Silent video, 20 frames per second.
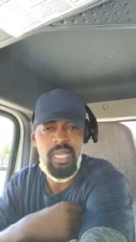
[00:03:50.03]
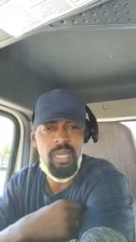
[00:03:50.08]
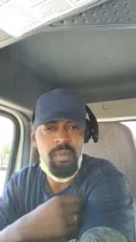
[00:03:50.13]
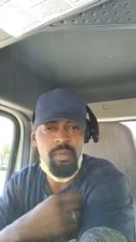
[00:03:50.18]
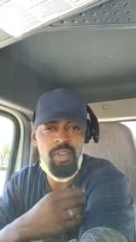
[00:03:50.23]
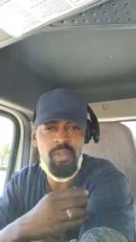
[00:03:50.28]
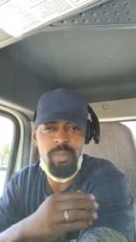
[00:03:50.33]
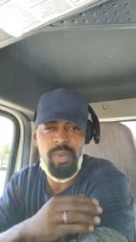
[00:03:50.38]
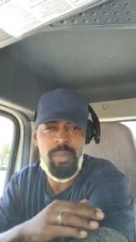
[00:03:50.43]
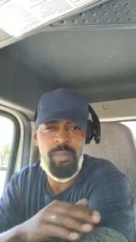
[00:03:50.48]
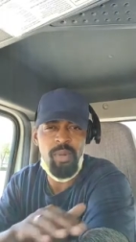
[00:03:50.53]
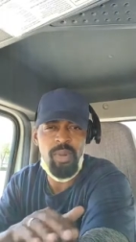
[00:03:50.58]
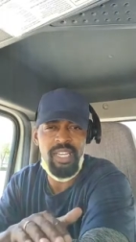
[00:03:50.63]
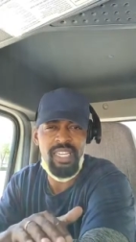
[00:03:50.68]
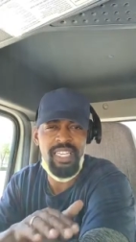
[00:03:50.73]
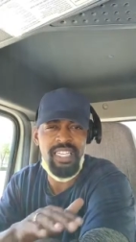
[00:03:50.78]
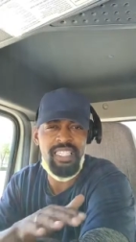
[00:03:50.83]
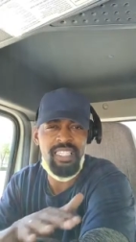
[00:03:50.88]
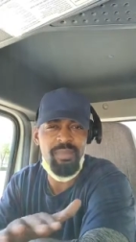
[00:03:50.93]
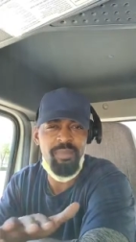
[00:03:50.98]
Remember, it
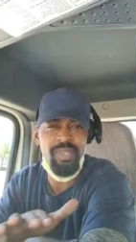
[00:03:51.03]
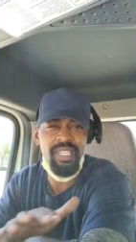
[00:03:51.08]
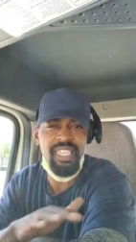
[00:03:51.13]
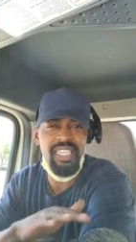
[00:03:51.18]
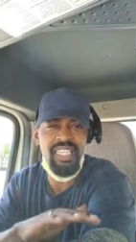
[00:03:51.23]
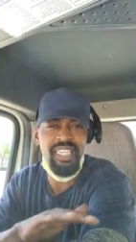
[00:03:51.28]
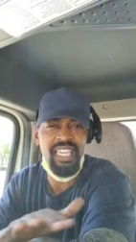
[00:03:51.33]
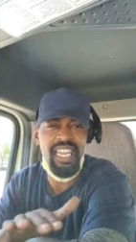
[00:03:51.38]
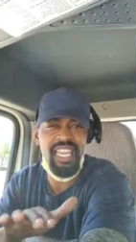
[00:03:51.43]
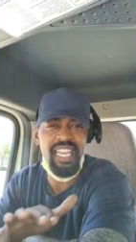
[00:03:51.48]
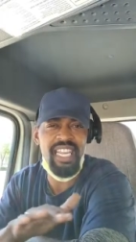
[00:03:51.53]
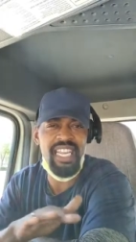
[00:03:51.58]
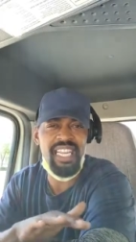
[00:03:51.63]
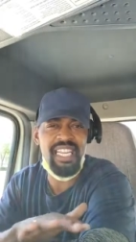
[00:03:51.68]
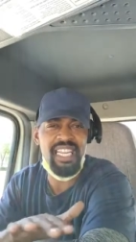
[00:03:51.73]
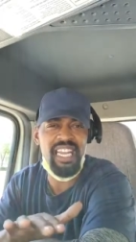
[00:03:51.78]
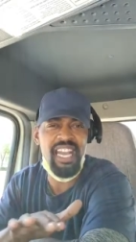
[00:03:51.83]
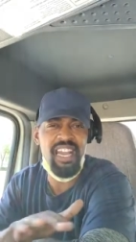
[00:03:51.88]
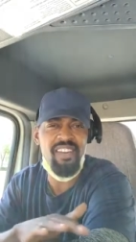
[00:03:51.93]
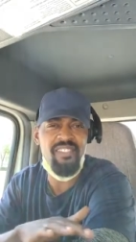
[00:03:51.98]
needs to be a
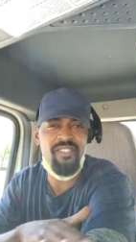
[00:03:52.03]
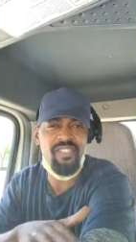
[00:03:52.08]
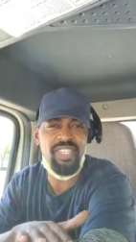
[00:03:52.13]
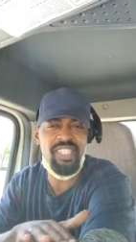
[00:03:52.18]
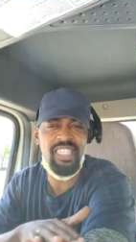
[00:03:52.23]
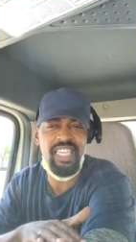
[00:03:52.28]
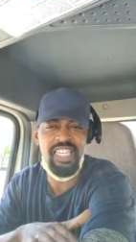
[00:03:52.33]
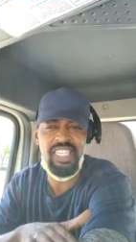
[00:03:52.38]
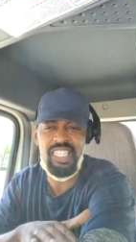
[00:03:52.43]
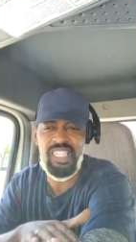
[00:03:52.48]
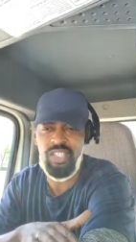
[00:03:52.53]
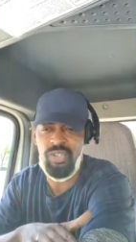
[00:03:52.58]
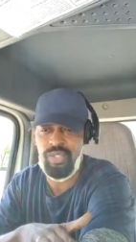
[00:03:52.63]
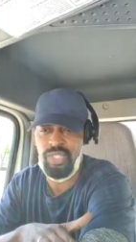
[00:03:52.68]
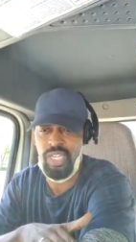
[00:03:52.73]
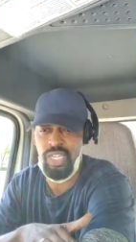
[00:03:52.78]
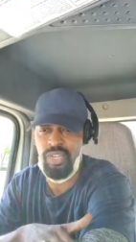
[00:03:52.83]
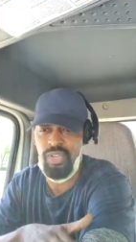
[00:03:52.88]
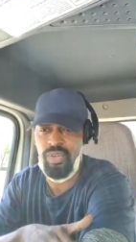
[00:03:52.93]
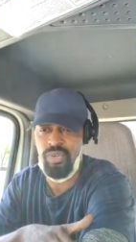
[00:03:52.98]
conversational
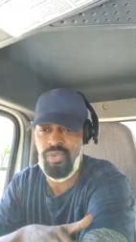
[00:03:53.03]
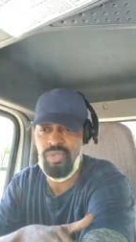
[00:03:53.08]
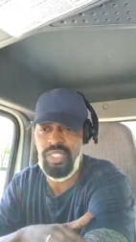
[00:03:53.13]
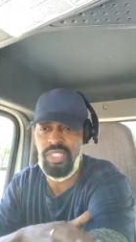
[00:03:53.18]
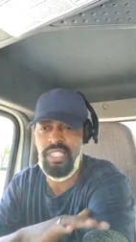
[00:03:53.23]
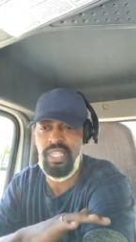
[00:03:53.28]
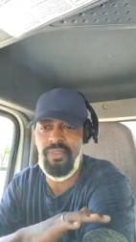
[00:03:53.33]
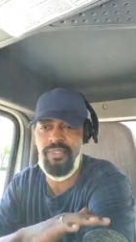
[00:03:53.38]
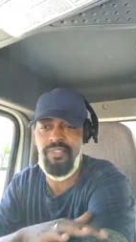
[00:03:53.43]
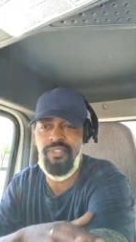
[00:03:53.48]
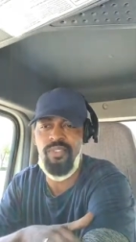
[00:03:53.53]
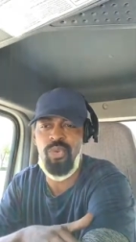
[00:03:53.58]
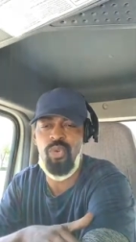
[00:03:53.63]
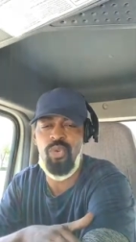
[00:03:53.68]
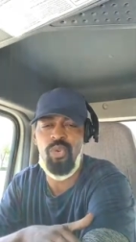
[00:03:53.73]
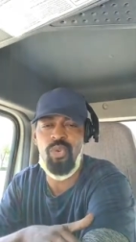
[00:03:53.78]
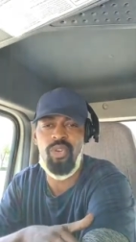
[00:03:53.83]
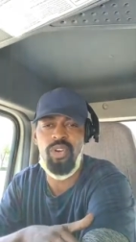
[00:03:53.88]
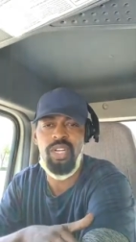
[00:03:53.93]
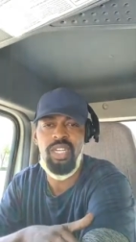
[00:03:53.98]
tone. Step
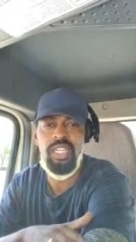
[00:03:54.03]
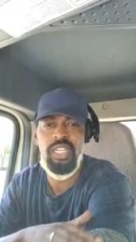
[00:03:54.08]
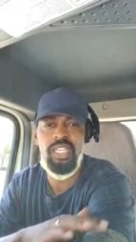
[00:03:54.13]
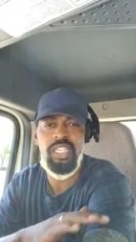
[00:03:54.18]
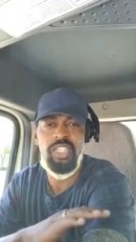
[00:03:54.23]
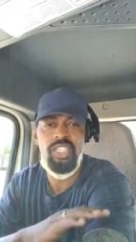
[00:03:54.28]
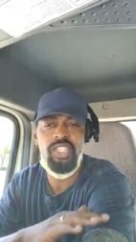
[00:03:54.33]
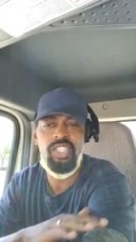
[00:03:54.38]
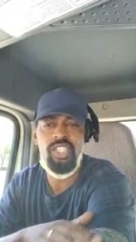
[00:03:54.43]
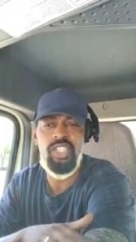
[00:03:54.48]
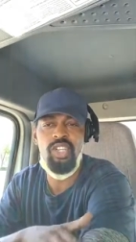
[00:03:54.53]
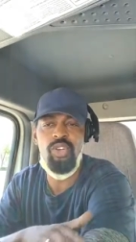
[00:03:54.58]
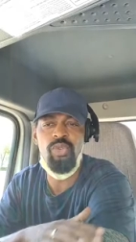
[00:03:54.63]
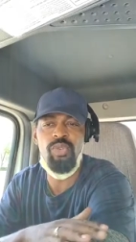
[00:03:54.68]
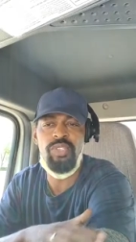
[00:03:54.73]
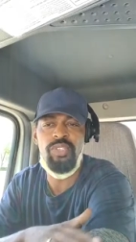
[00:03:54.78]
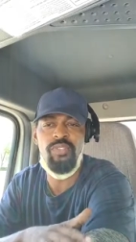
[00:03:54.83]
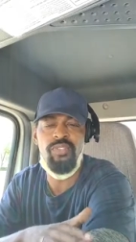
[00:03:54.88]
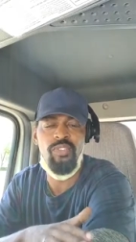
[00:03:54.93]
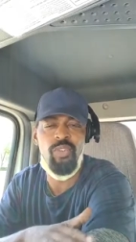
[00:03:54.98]
4,
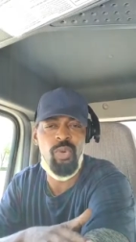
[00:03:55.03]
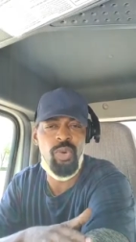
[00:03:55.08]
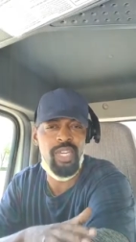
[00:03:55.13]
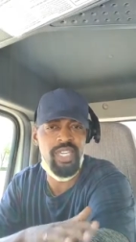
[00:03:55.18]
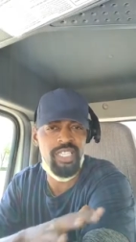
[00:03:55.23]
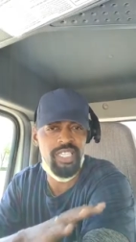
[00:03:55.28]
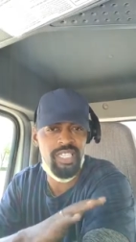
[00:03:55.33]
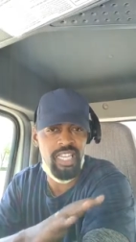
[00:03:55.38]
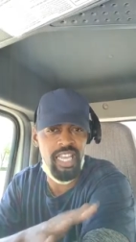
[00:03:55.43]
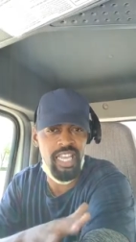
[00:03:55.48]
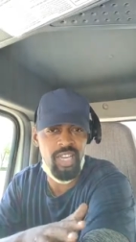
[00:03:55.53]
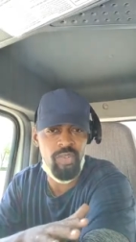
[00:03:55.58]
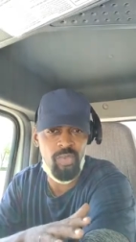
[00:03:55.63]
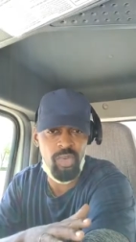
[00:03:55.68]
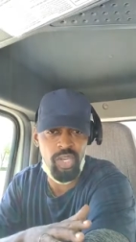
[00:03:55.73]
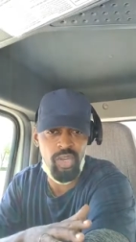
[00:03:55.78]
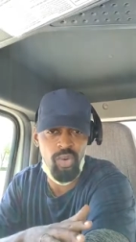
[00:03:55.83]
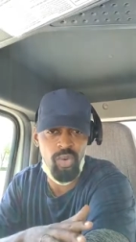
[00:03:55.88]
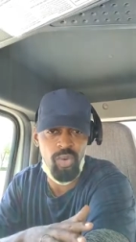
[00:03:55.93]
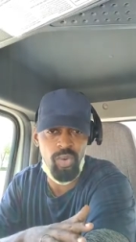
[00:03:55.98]
choose a voice and
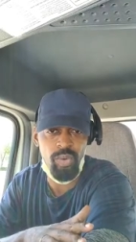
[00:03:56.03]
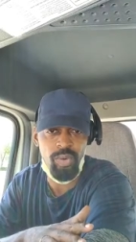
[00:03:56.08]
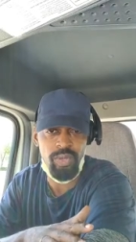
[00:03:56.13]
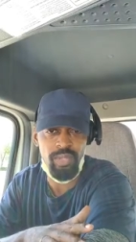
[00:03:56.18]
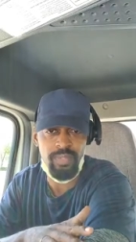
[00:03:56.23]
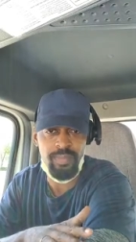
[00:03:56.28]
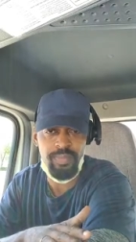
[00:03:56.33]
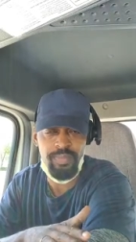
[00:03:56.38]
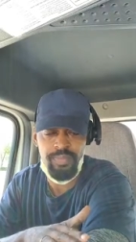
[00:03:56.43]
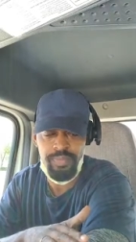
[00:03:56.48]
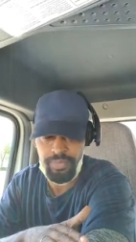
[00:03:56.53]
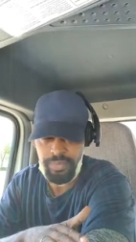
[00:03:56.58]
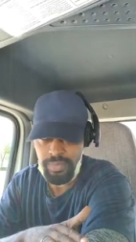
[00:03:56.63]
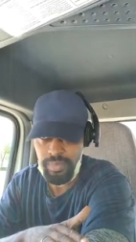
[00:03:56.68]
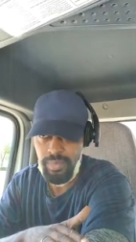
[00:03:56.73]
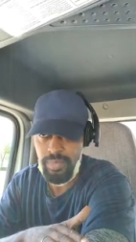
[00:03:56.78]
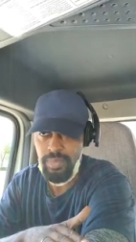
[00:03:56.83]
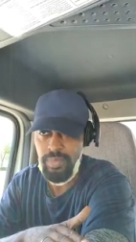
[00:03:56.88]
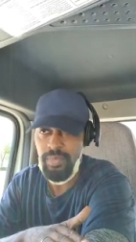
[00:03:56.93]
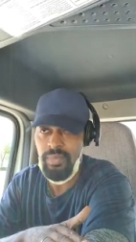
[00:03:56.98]
record.
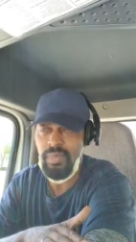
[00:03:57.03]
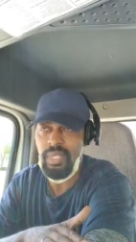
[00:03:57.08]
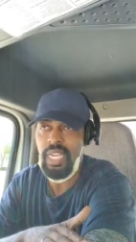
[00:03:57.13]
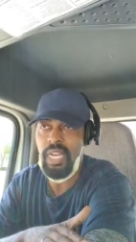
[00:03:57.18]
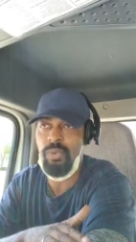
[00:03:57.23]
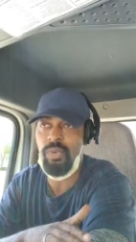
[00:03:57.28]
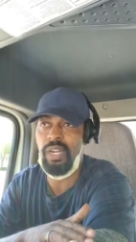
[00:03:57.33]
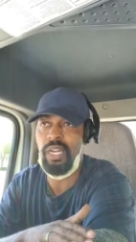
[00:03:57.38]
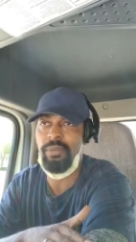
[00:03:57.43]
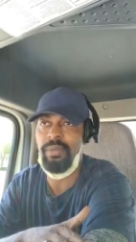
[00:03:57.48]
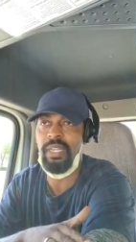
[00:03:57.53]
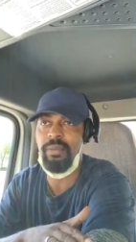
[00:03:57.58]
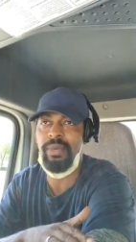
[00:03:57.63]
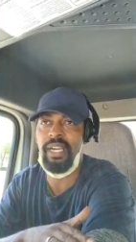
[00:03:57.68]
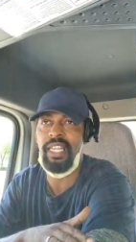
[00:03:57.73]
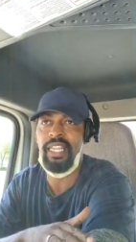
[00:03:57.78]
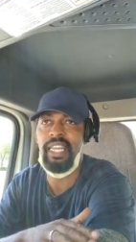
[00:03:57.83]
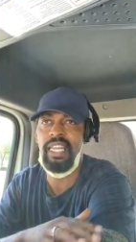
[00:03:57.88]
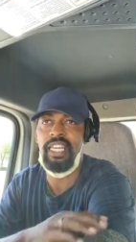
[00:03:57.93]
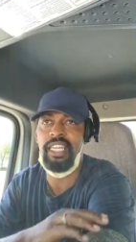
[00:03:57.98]
What I mean
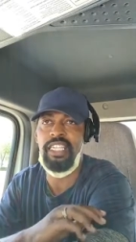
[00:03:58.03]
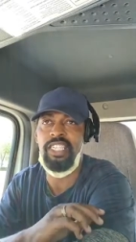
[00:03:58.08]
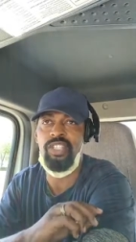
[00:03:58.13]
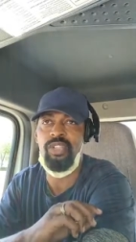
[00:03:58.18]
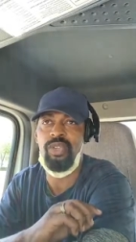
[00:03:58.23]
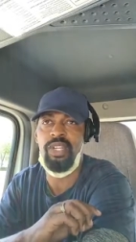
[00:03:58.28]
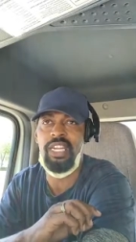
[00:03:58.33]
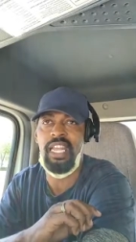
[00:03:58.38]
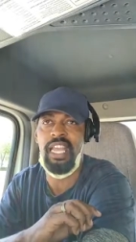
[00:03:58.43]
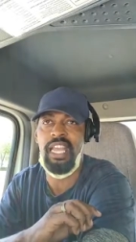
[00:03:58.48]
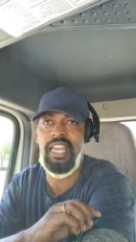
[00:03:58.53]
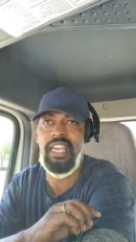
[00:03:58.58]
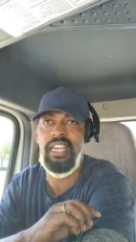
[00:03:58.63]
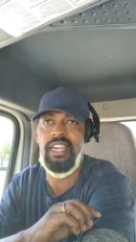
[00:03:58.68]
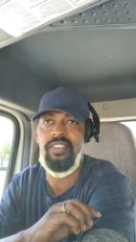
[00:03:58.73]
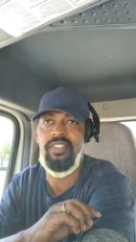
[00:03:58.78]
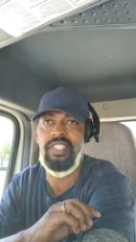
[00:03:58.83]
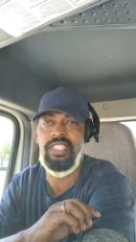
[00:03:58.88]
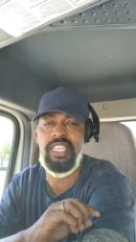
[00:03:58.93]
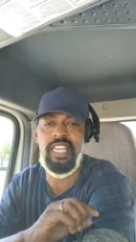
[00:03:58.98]
by that is you can
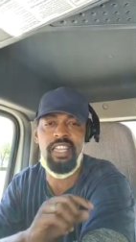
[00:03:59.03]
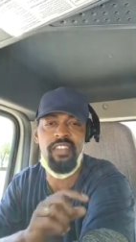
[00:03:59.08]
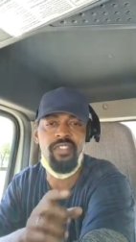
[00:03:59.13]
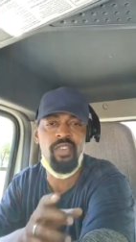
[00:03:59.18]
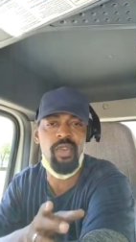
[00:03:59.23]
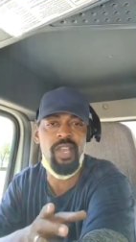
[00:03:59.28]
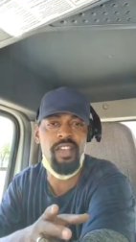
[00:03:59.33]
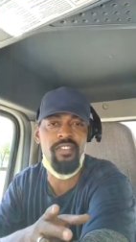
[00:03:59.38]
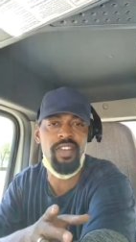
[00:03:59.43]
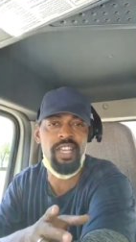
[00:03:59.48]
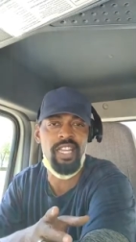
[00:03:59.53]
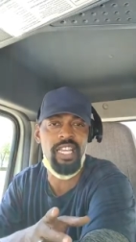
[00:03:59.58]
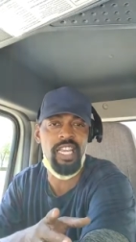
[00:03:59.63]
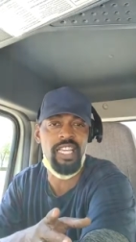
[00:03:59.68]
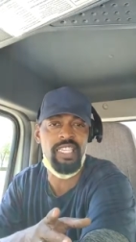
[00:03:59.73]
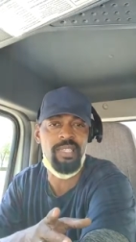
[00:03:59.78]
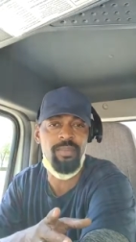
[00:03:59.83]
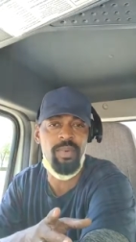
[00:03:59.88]
have, say if you have a guest